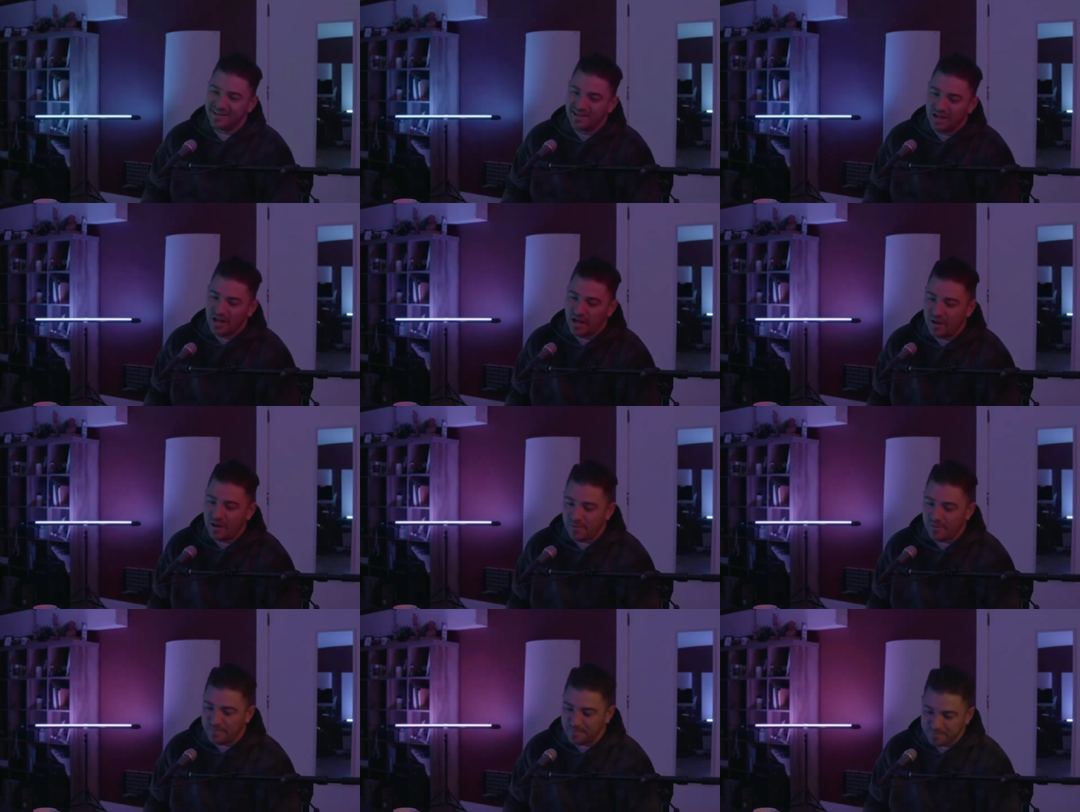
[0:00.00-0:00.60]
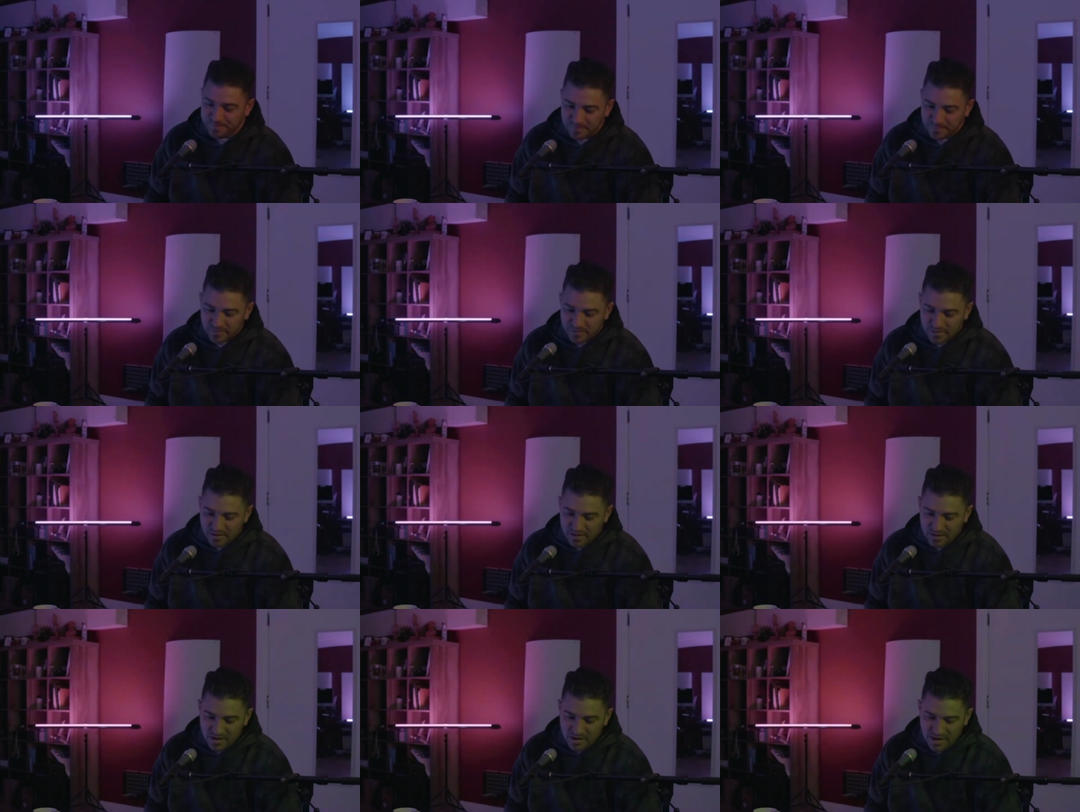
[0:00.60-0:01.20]
definitely. Um,
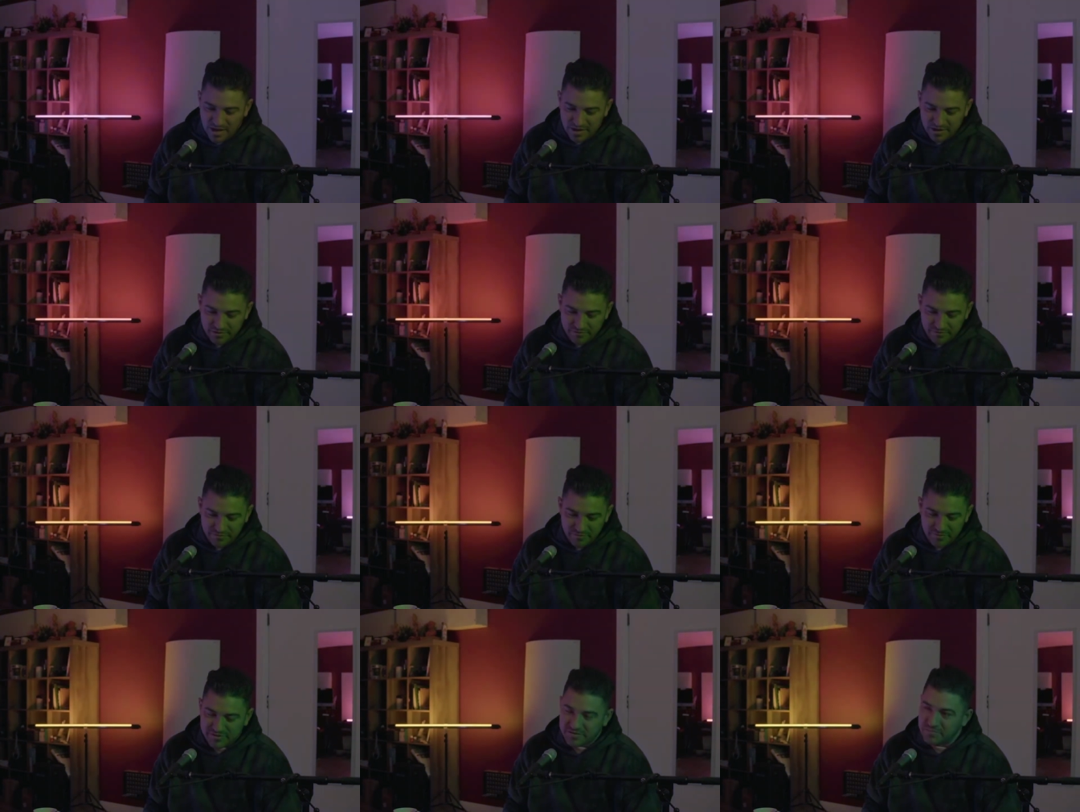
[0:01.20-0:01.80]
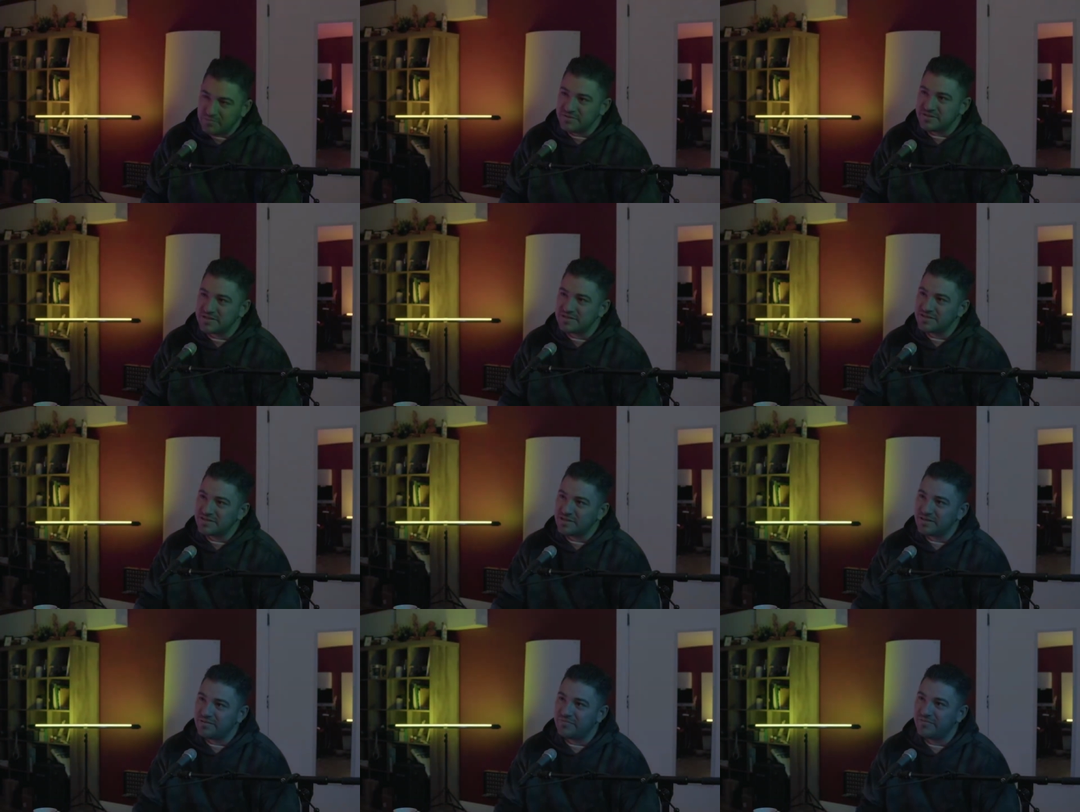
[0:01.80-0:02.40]
how do you feel about the music
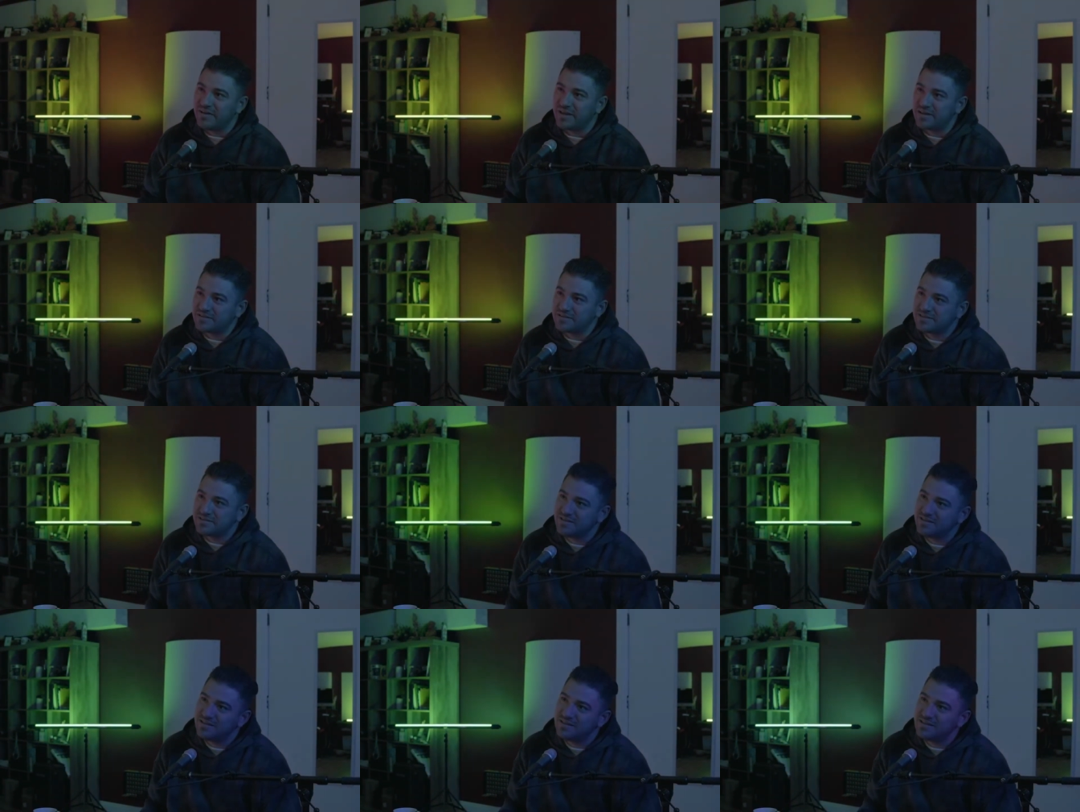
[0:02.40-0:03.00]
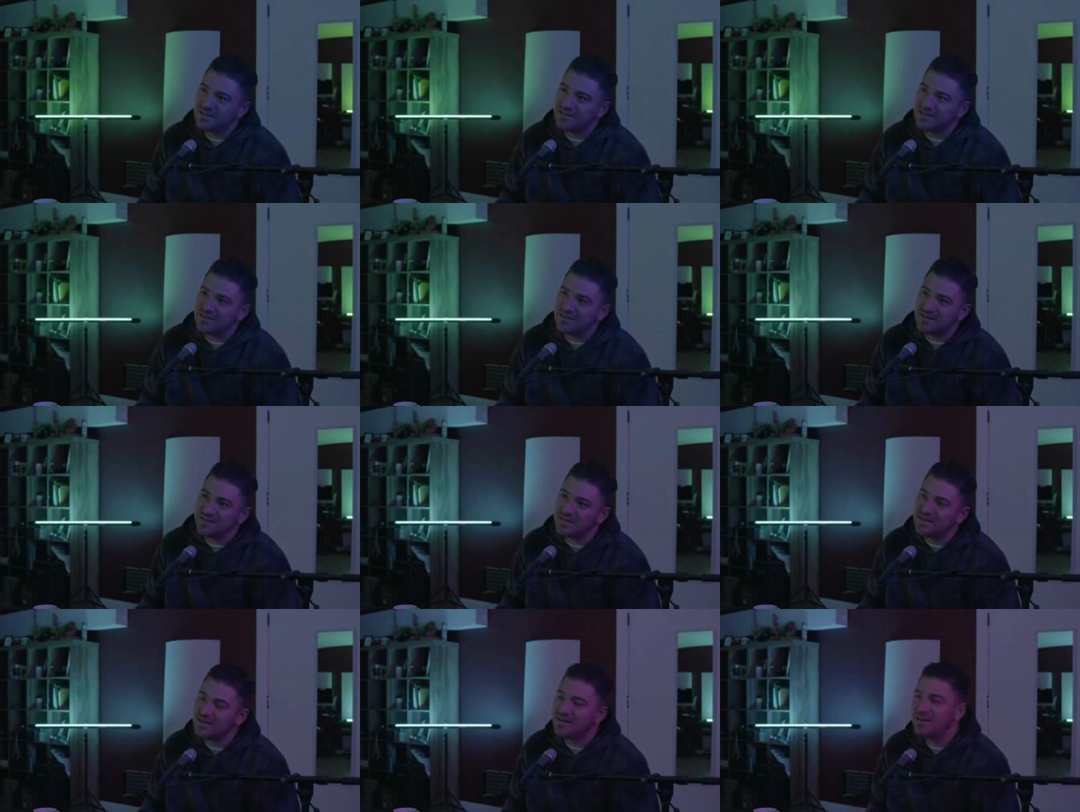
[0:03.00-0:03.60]
scene in Vegas?
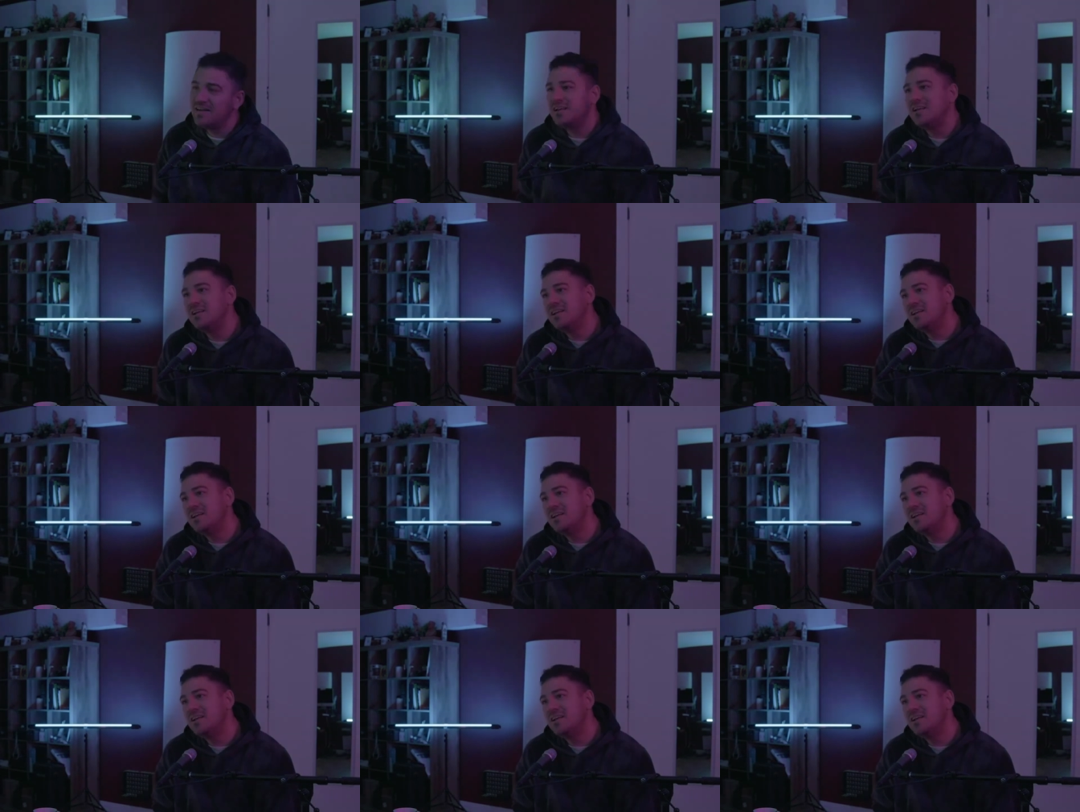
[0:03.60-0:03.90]
Um, the